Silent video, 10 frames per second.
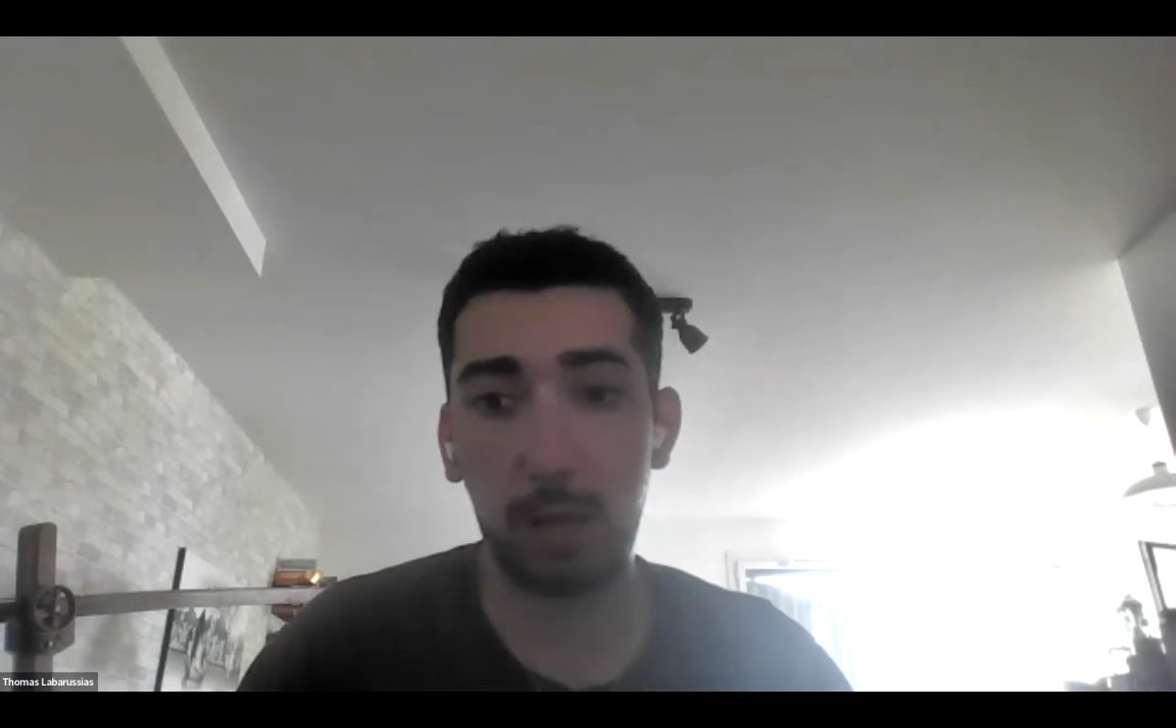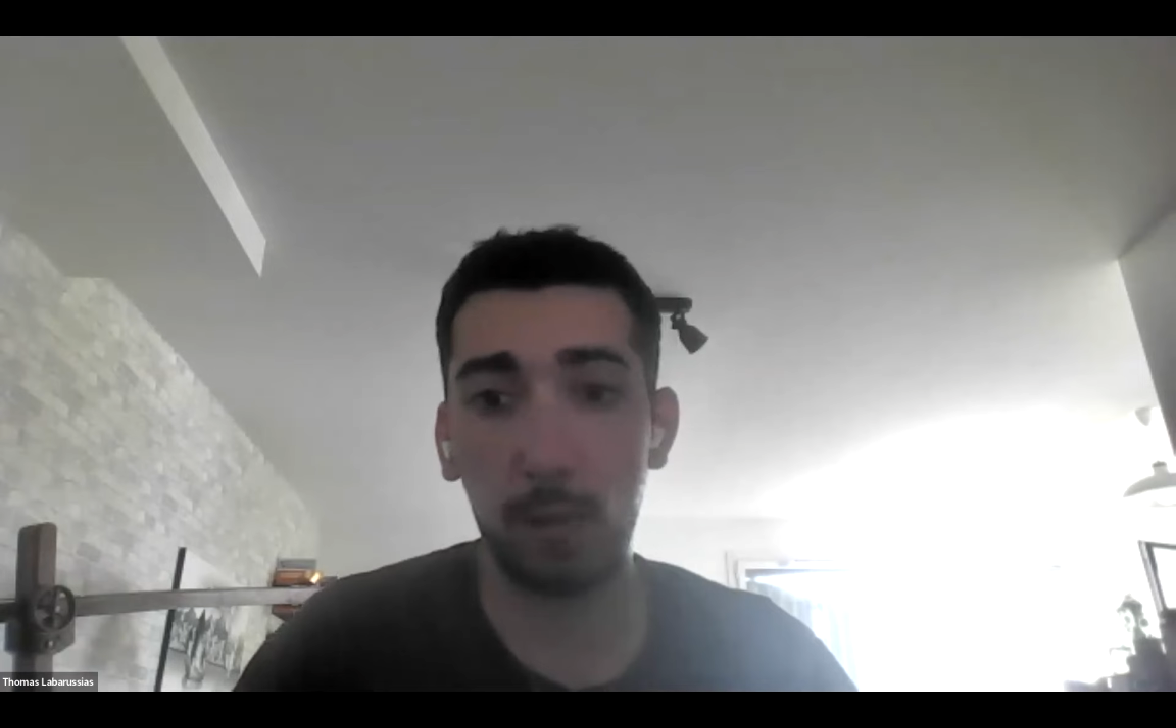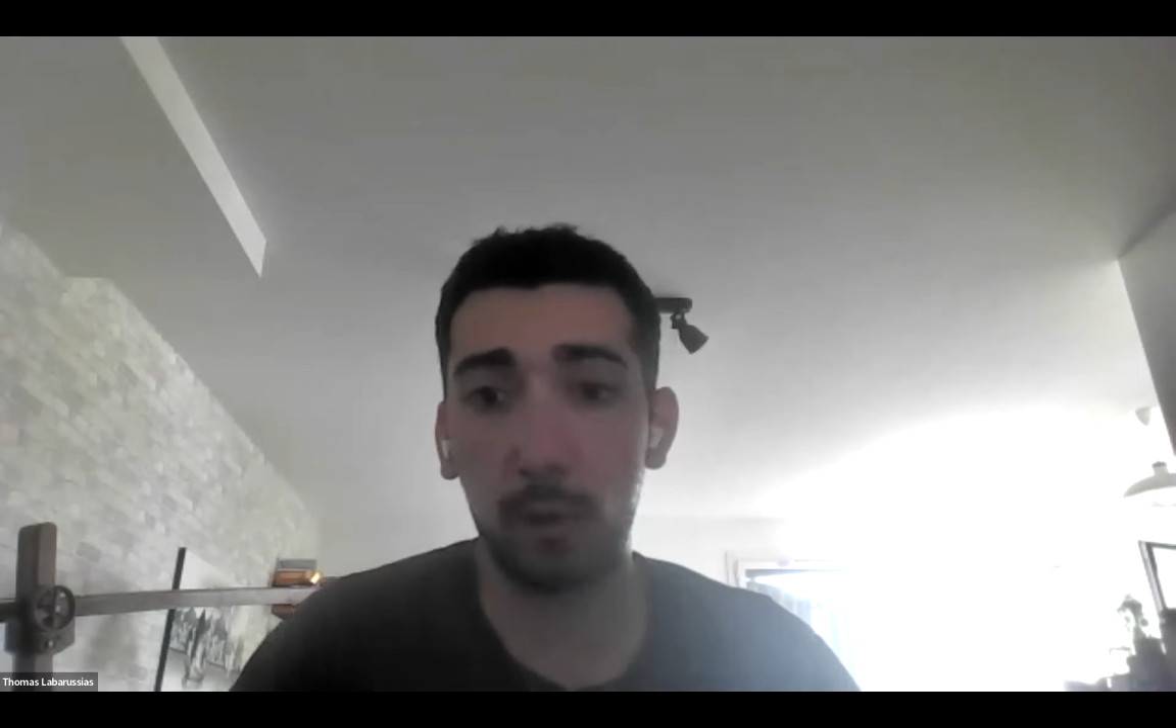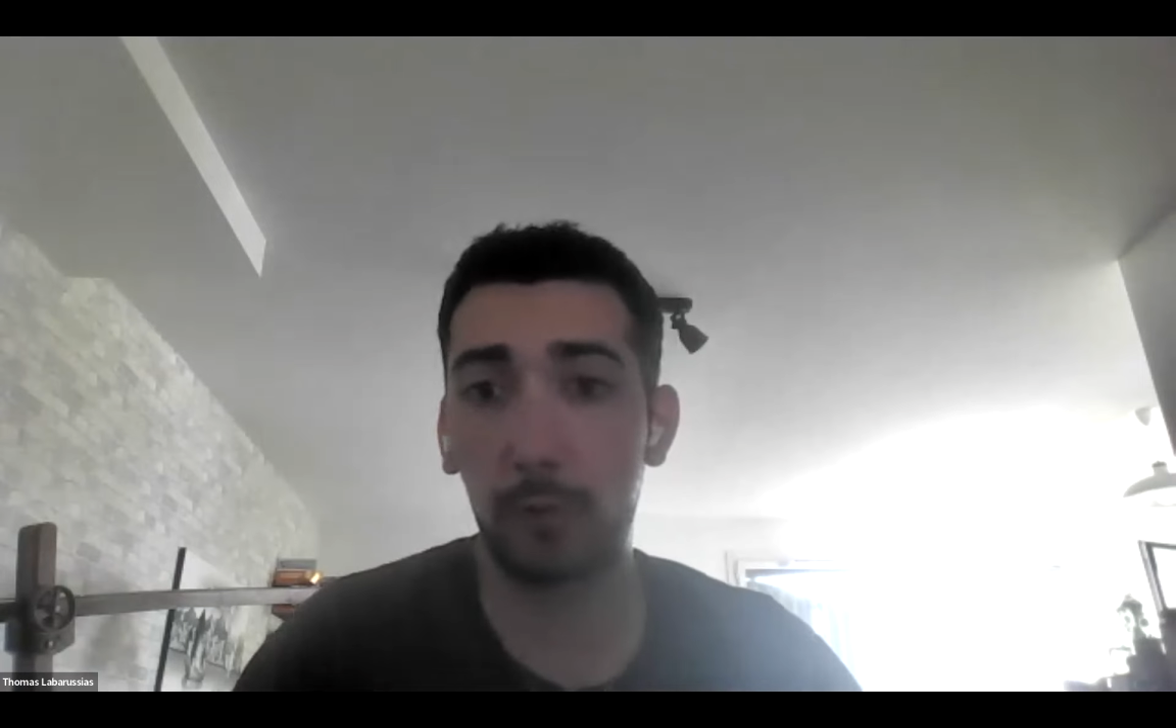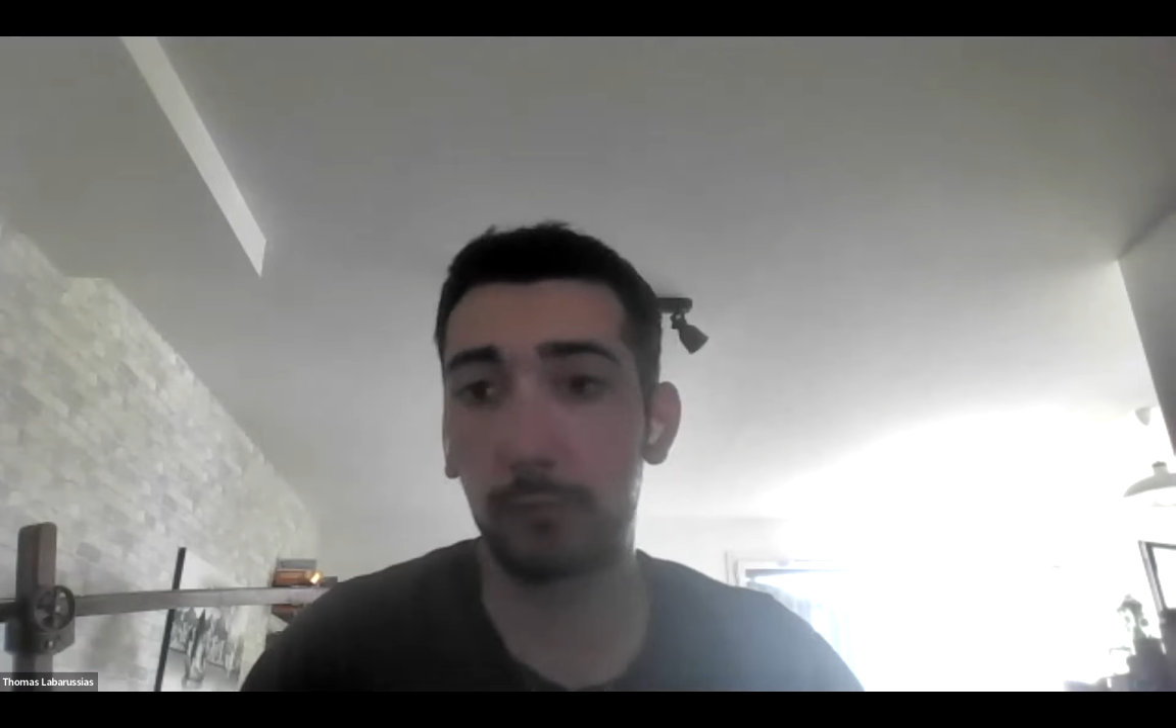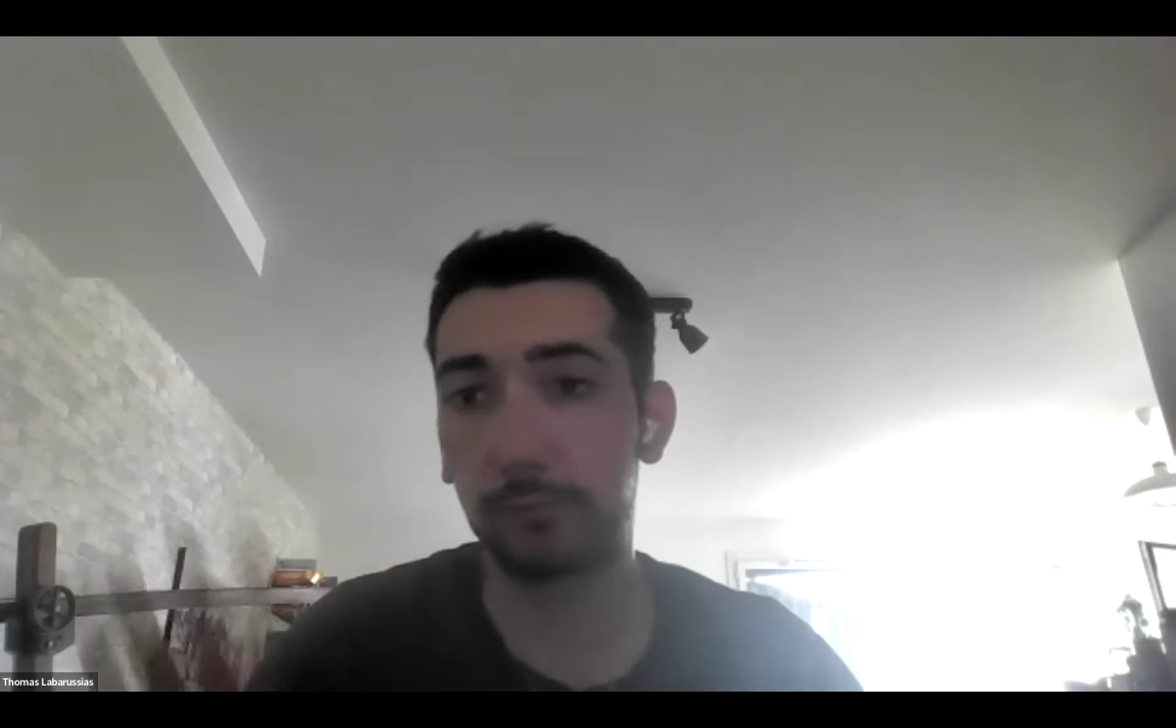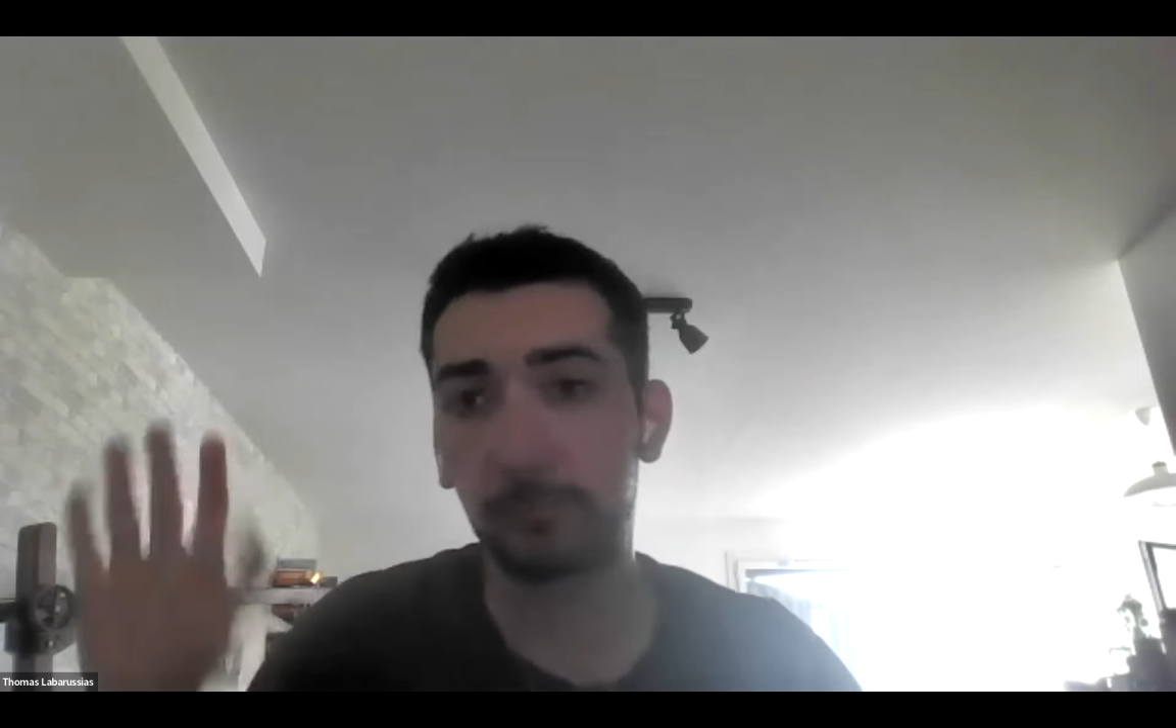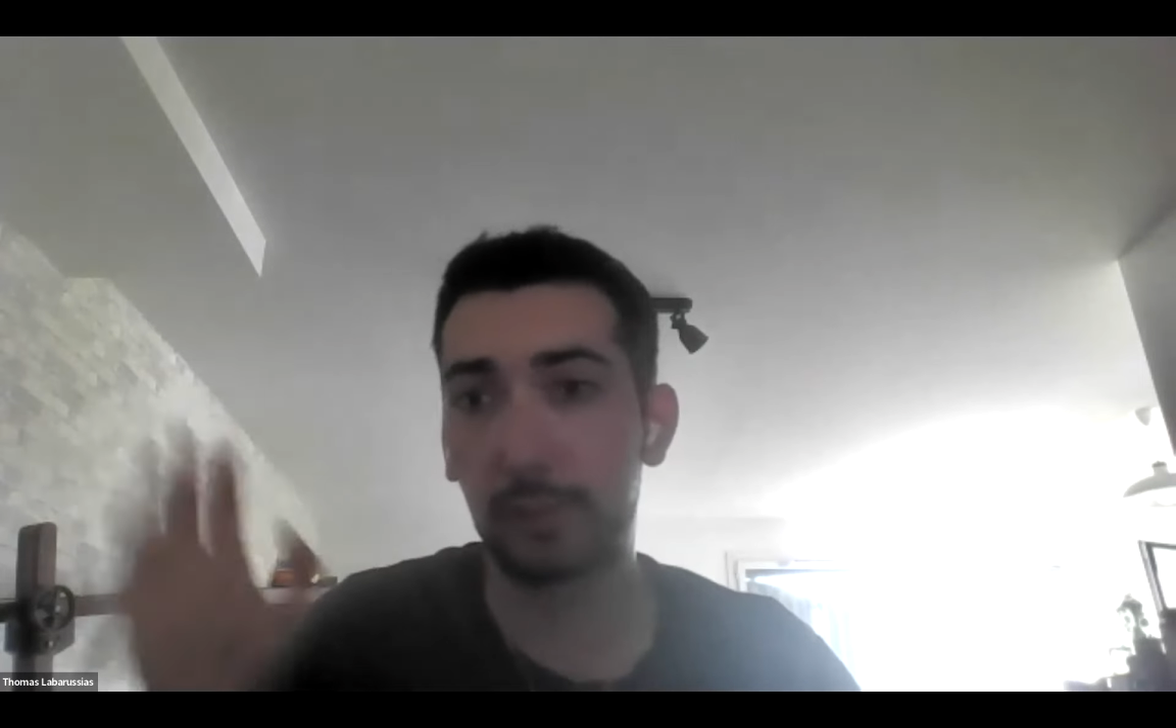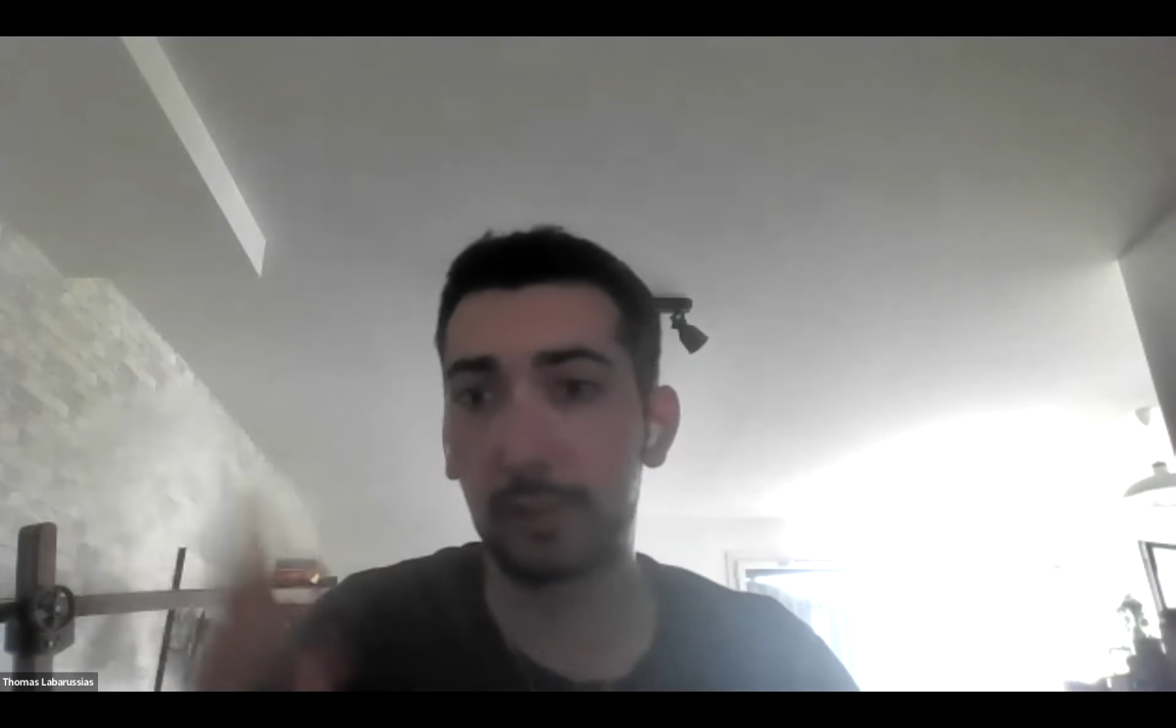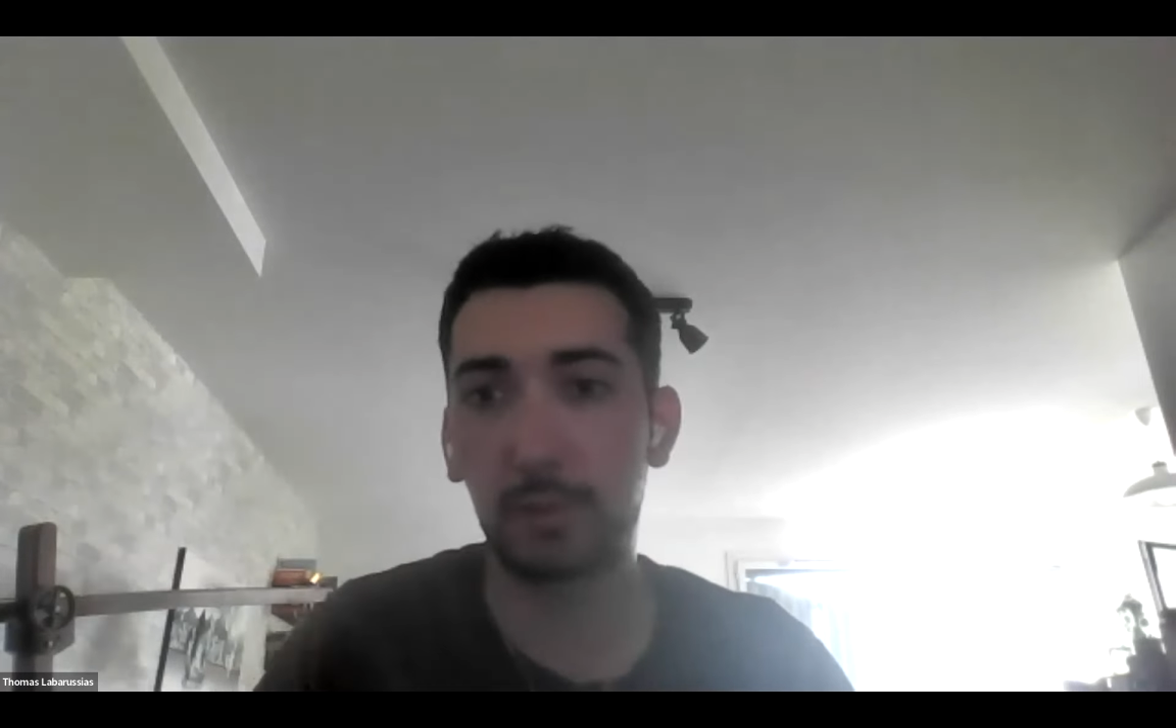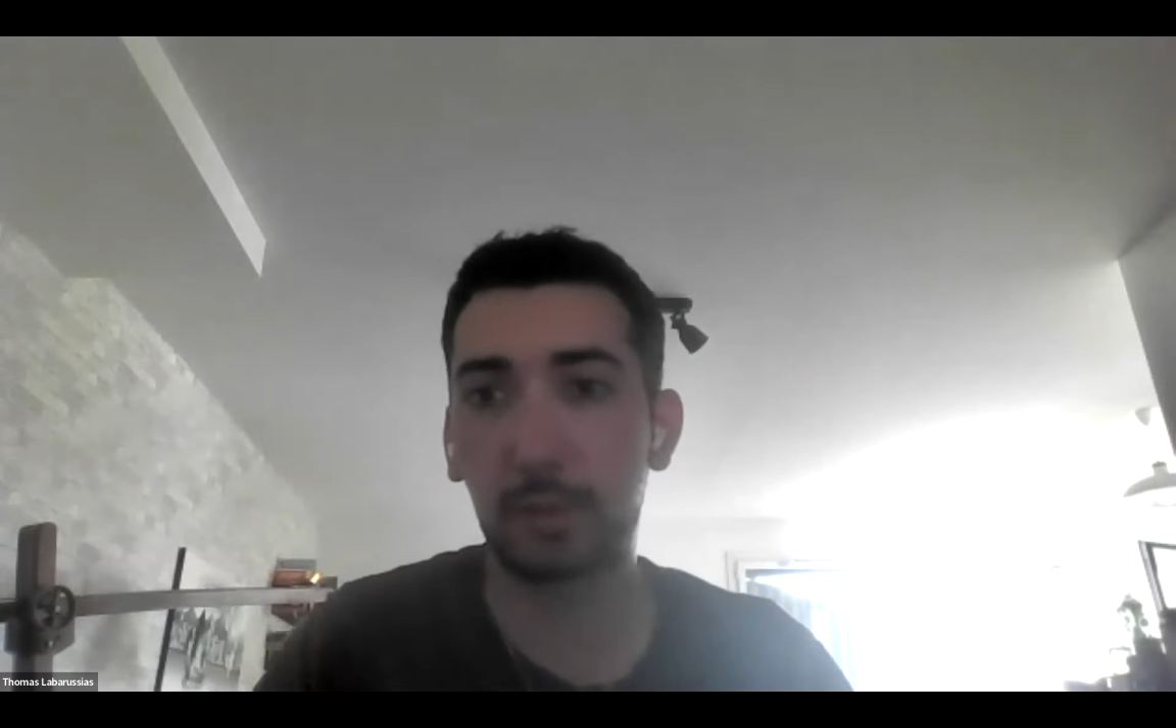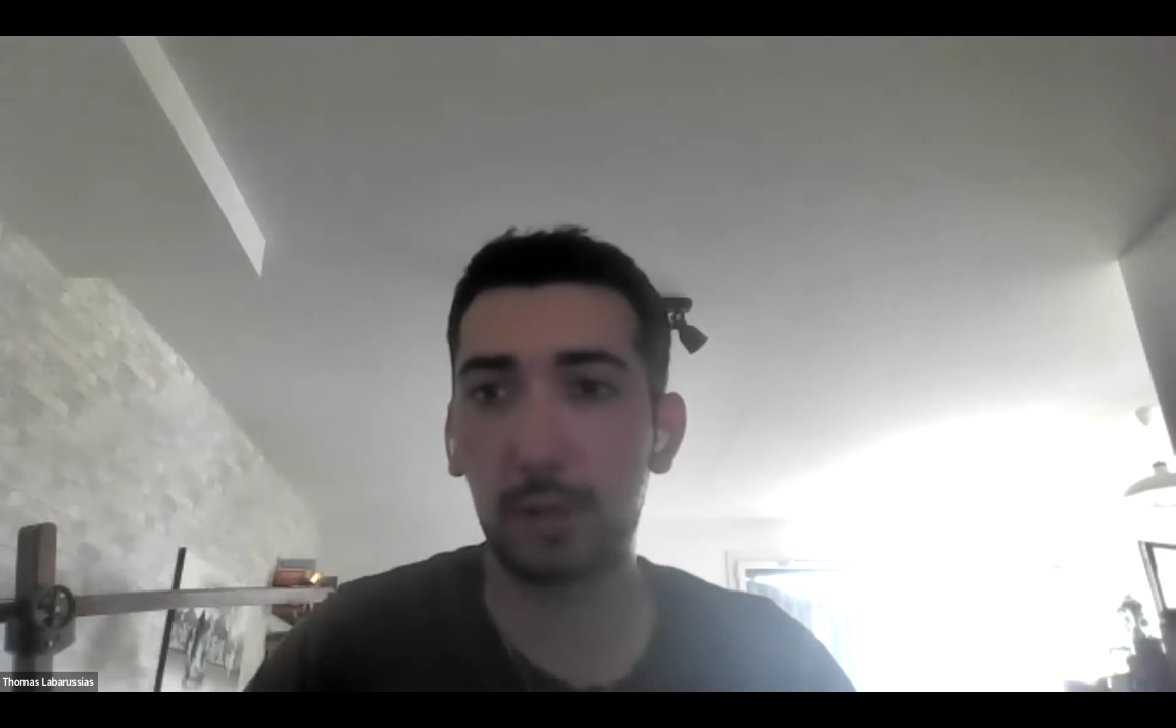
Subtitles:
I'm over. It's